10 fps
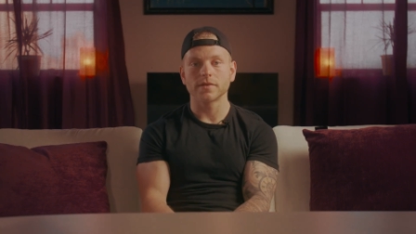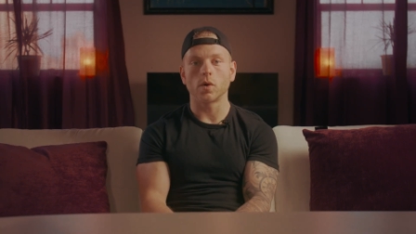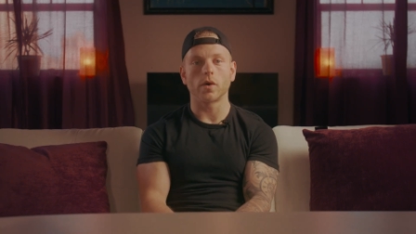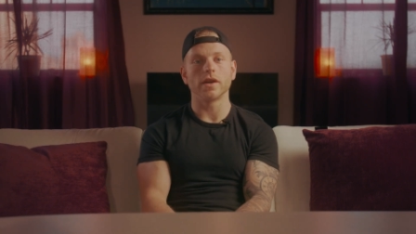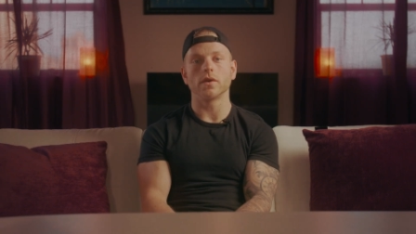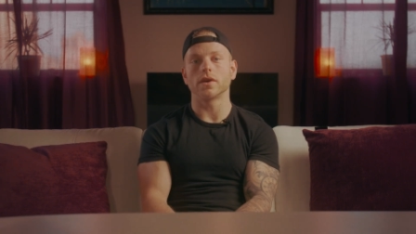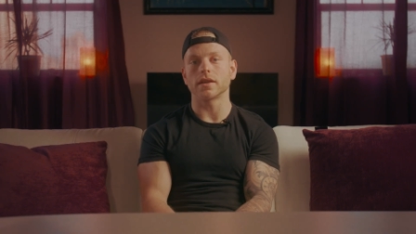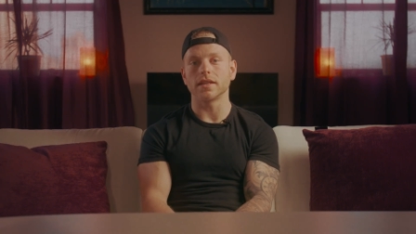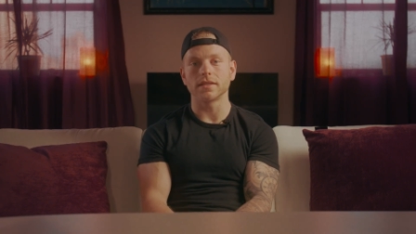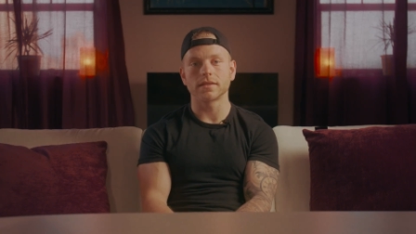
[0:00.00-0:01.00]
Oreo
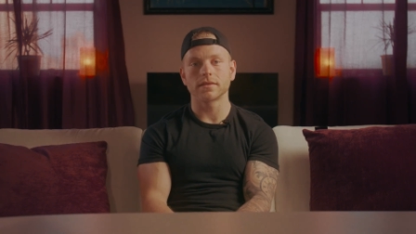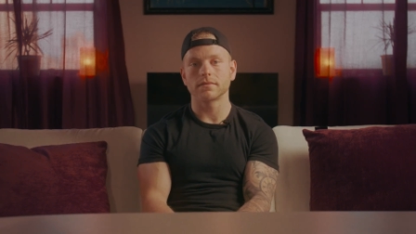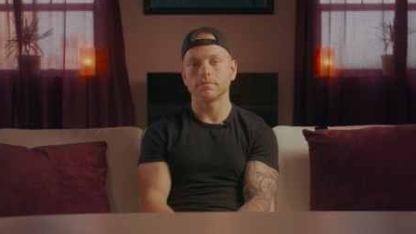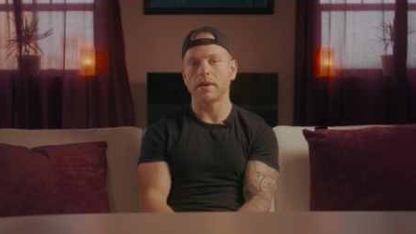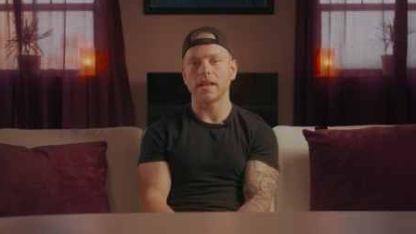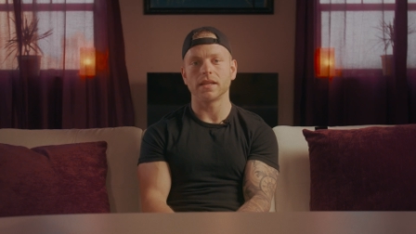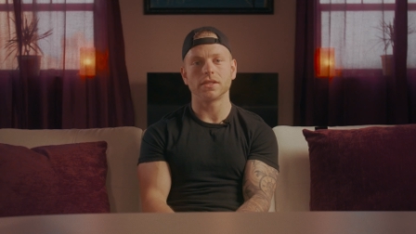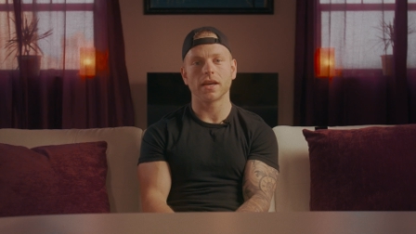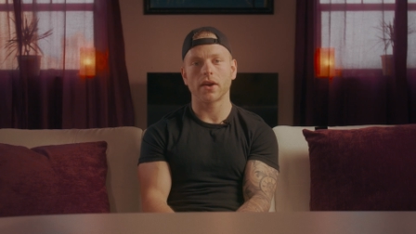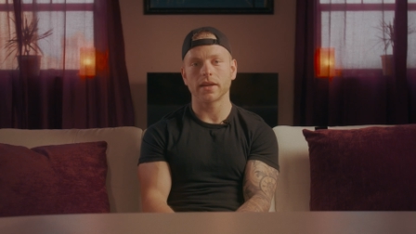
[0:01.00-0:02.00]
cookies, Ben &
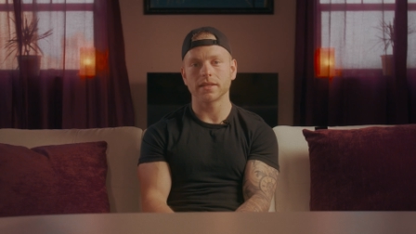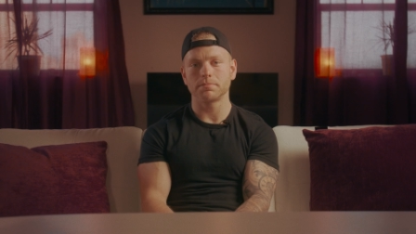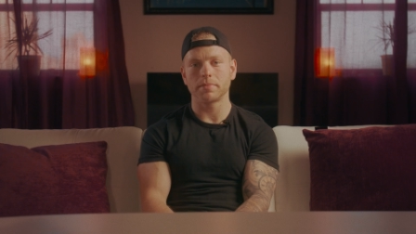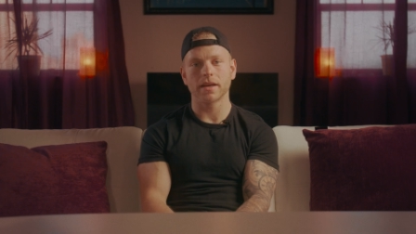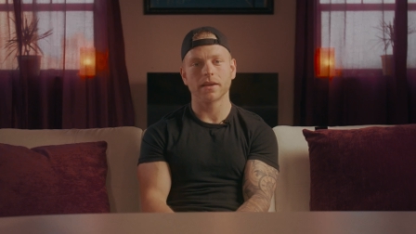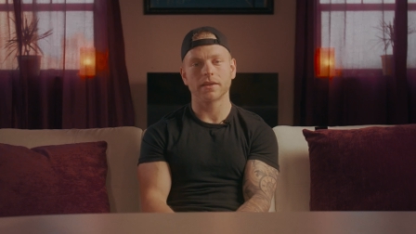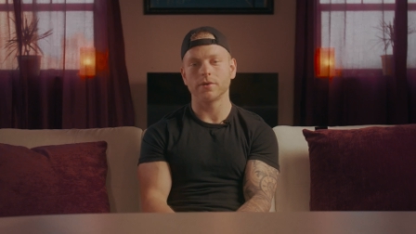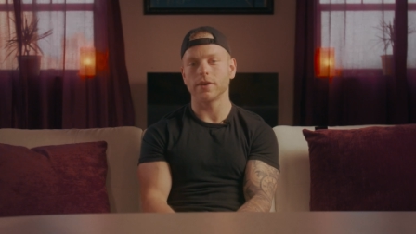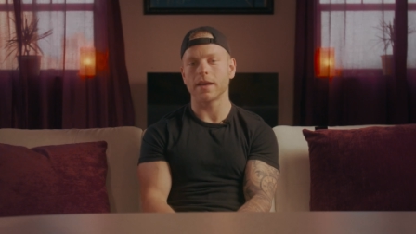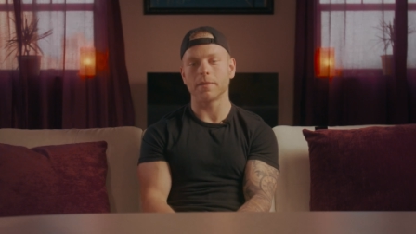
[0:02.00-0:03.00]
Jerry's, beer,
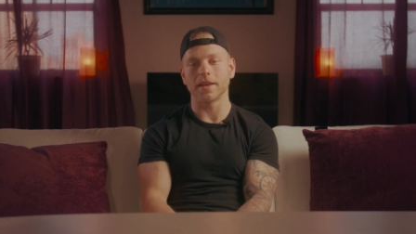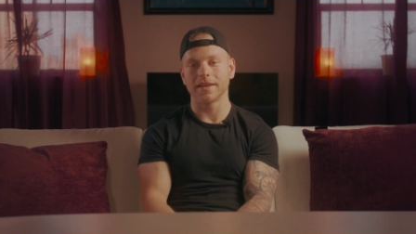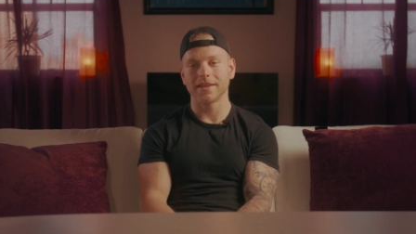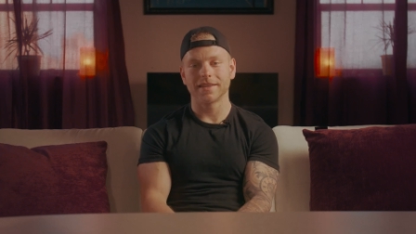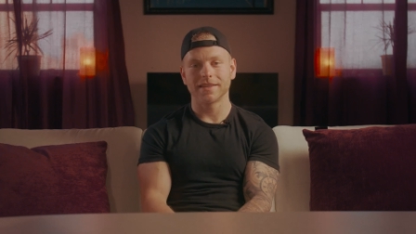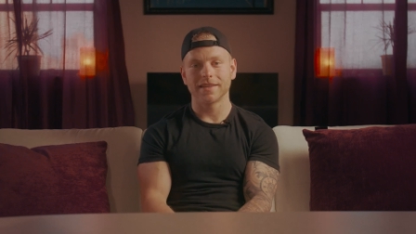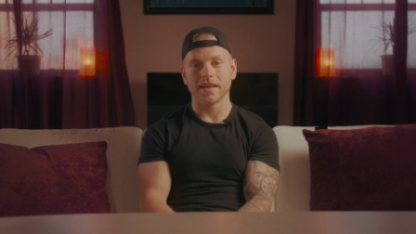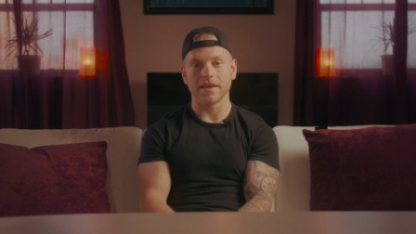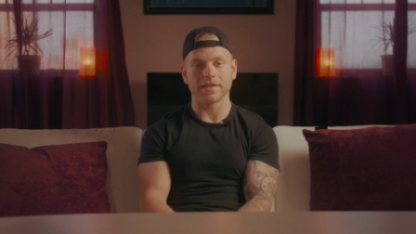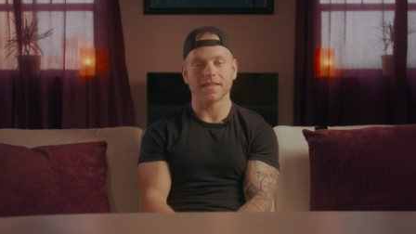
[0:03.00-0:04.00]
you name it,
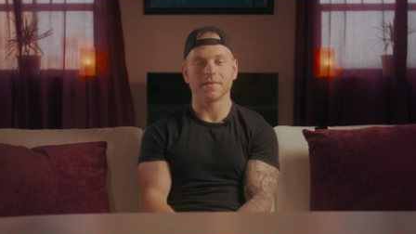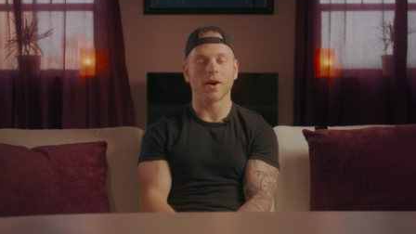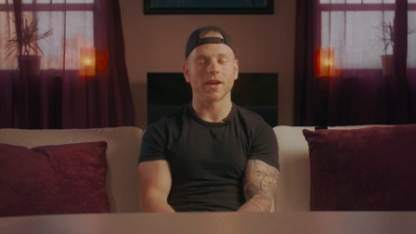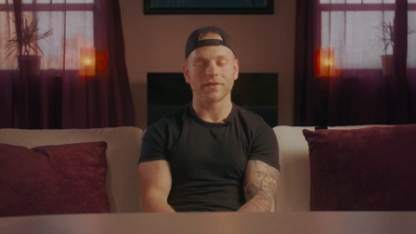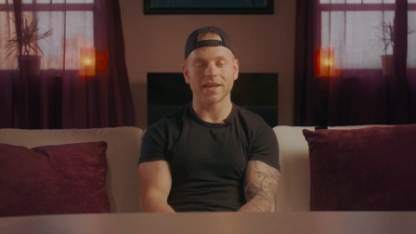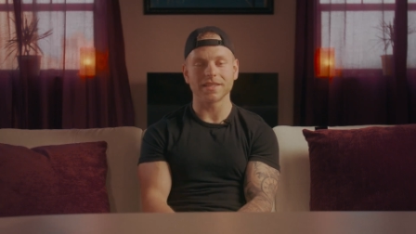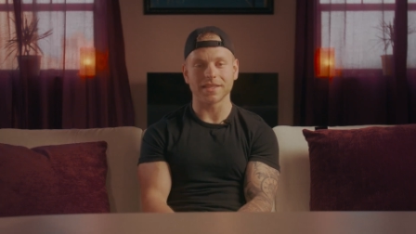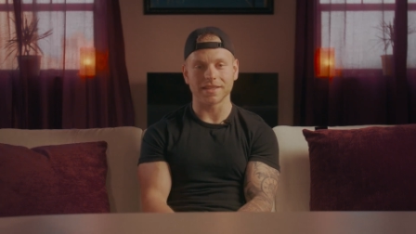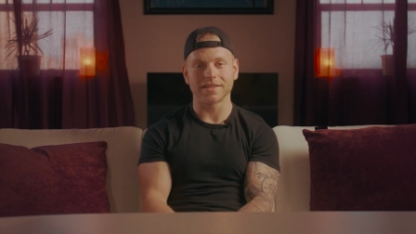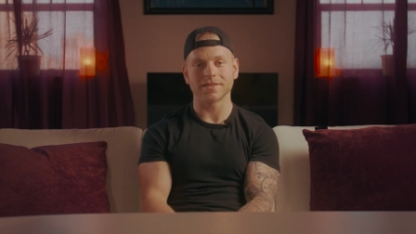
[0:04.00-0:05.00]
if it's in
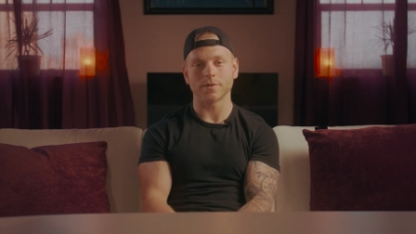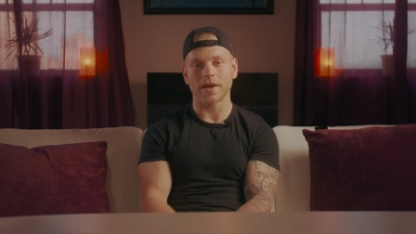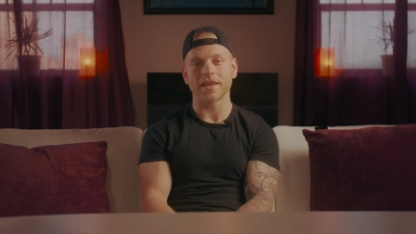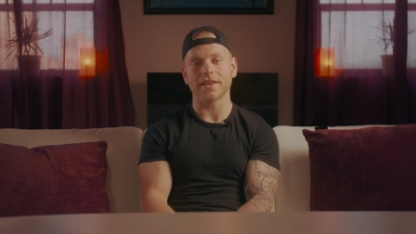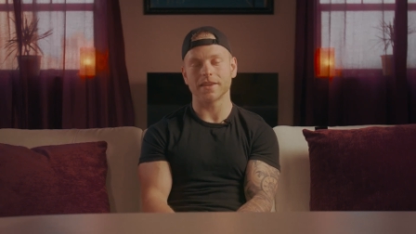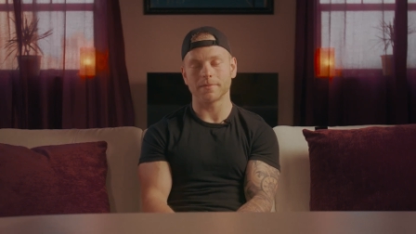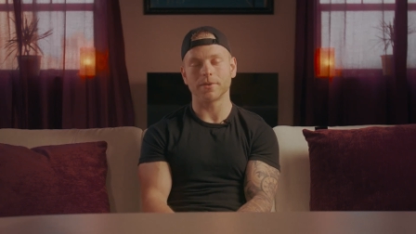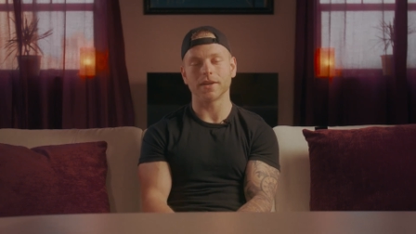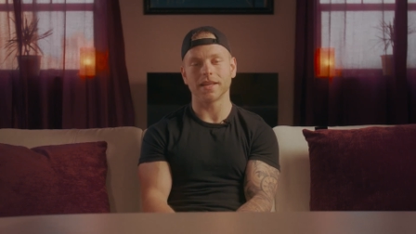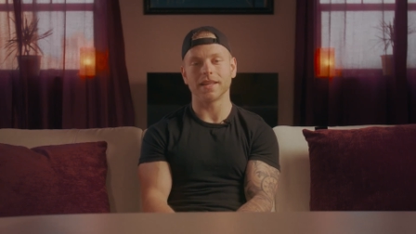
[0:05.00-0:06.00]
moderation, there's a way that you can
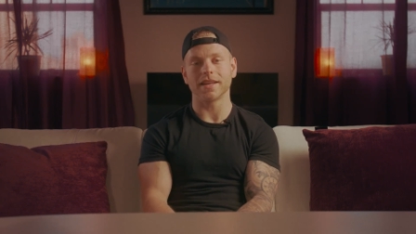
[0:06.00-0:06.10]
put it in